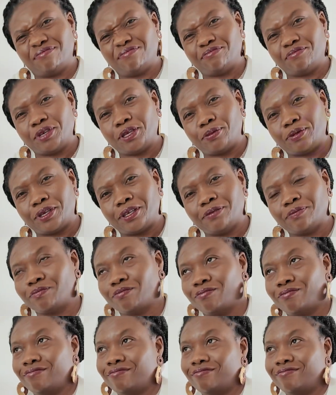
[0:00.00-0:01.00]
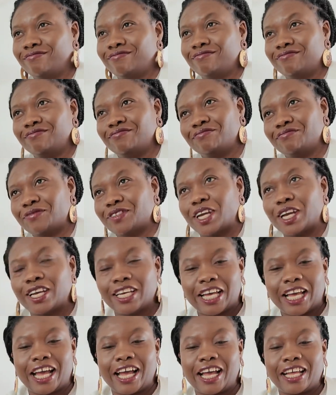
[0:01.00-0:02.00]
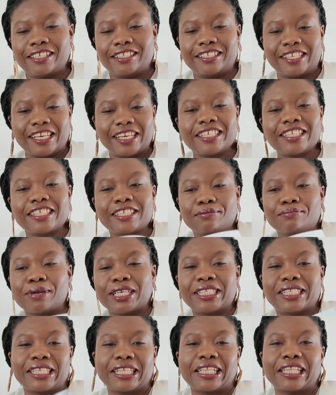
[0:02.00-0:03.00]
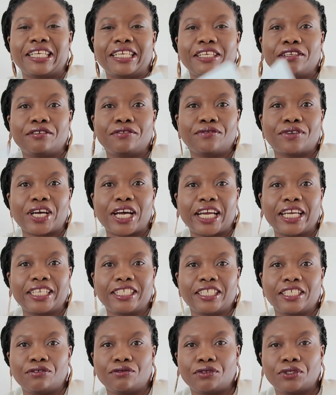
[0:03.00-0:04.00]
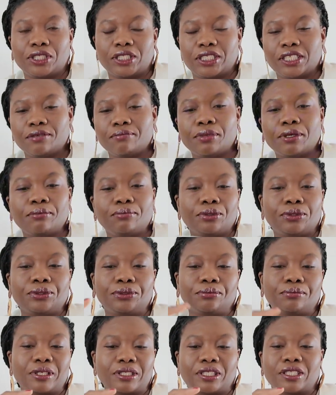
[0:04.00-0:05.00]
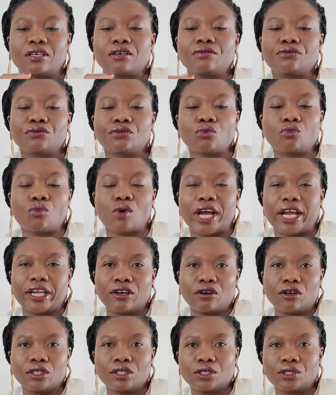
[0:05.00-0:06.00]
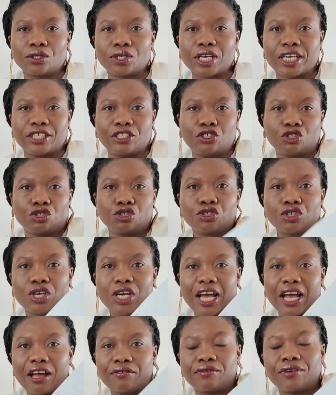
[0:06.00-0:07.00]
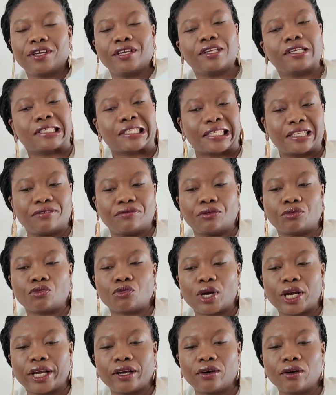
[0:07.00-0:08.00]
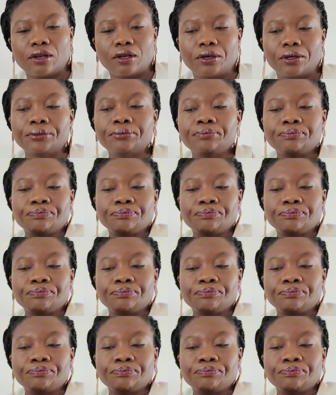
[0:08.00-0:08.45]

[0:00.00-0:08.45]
maybe. And this is my sleeve I did for the Timber Bloom. I've gone for white color. I do not have any sleeve in white color,